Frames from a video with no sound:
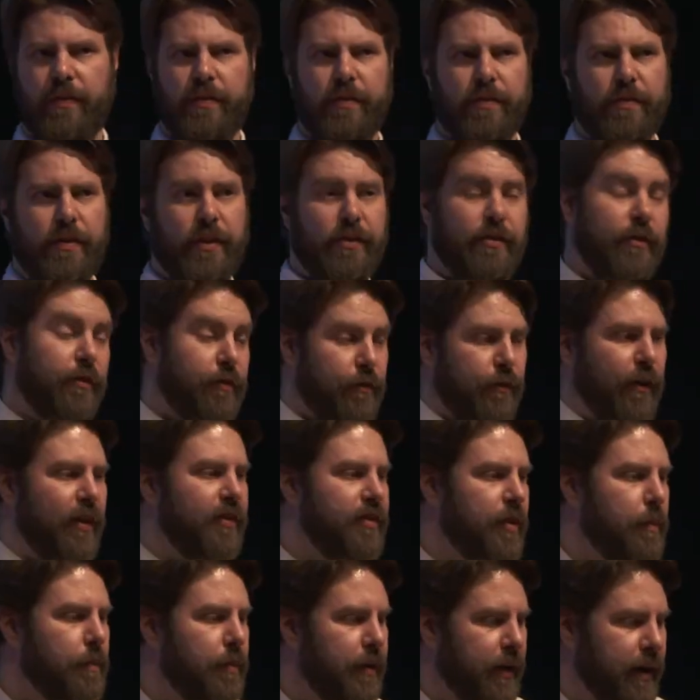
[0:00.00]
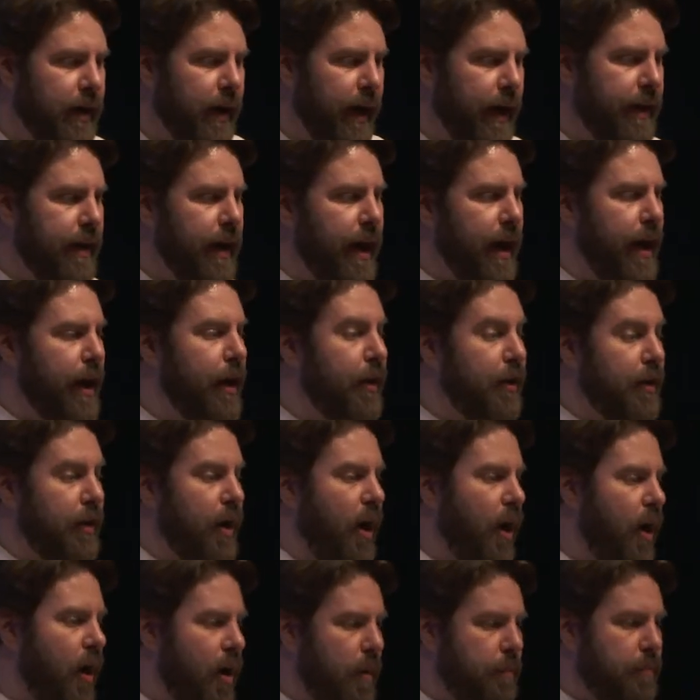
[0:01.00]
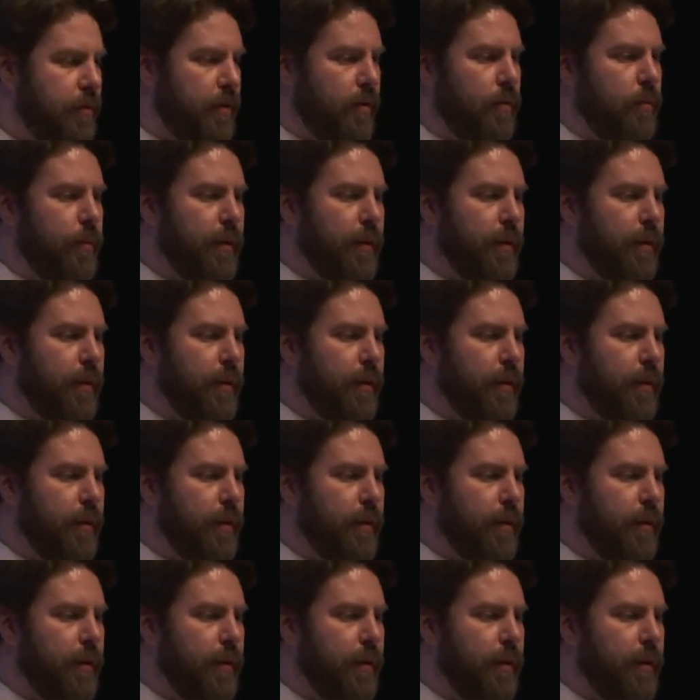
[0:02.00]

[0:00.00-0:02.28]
this is very simply an aeolian harp,